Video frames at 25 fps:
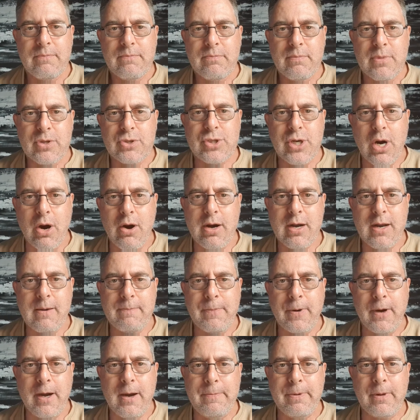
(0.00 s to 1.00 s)
Majority
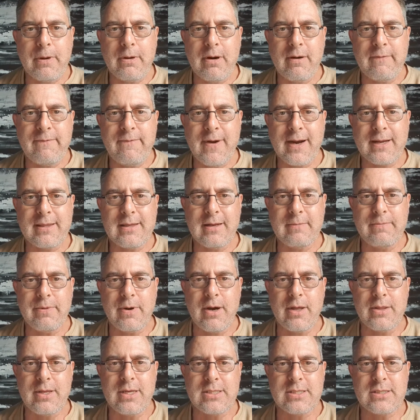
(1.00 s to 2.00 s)
of people are affected
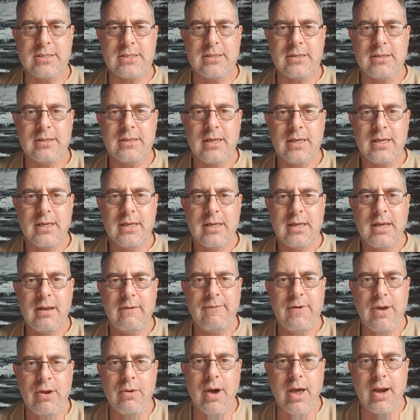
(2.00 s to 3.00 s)
by this.
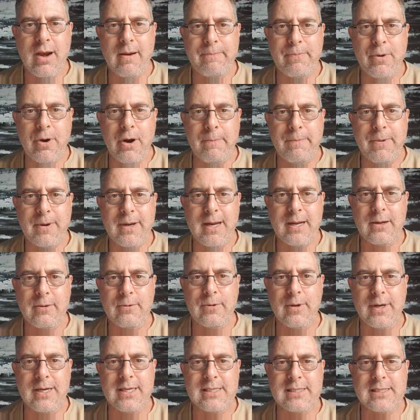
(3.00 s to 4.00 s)
If you own a property in
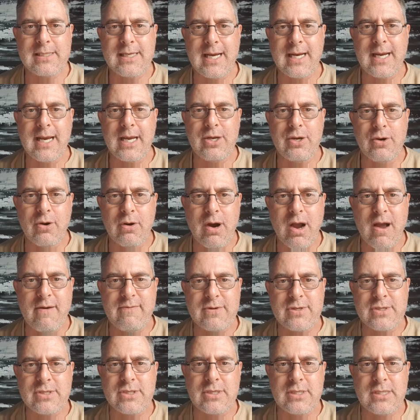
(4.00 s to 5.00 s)
Queensland and you're
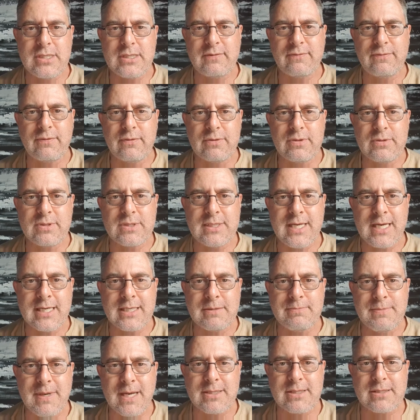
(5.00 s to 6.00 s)
overseas for
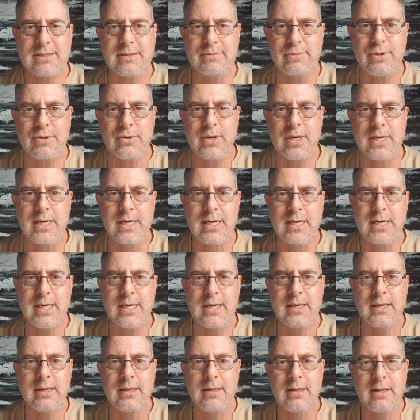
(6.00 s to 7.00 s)
6 months or more a
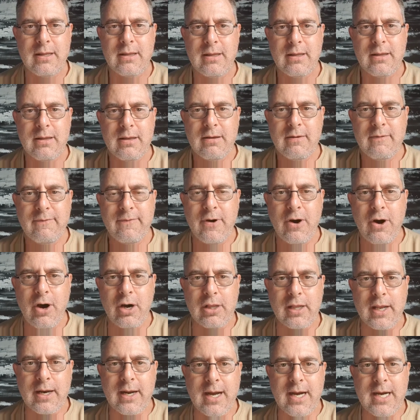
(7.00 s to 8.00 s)
year, for
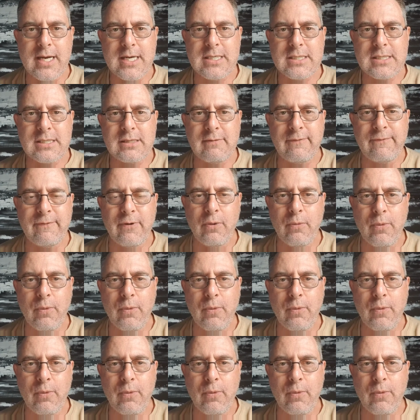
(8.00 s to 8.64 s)
holidays, for